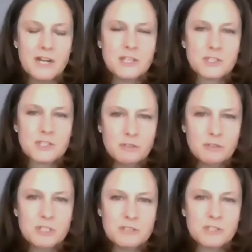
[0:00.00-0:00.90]

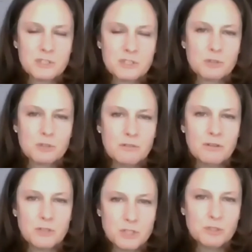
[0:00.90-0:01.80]
solutions to
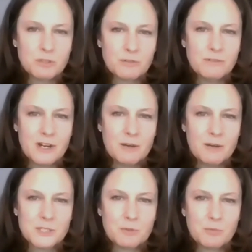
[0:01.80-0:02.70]
social or
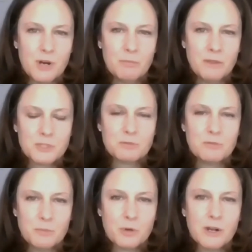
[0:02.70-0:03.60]
environmental problems through
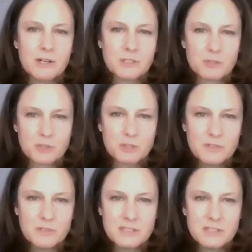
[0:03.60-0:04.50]
the products or
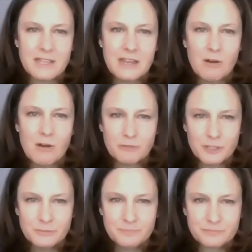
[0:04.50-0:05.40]
services that they
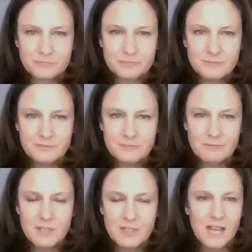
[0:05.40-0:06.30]
offer.
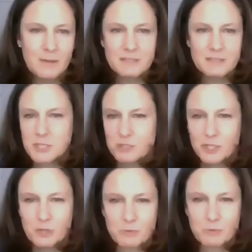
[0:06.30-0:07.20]
As I mentioned,
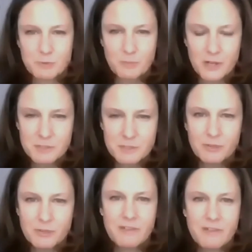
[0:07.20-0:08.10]
responsible
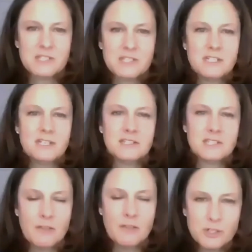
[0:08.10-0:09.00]
investing is
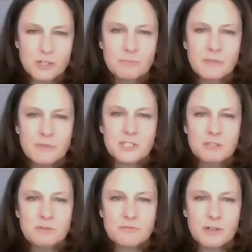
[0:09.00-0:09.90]
another term that's
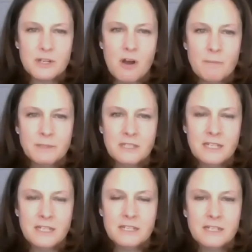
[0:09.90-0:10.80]
used very commonly.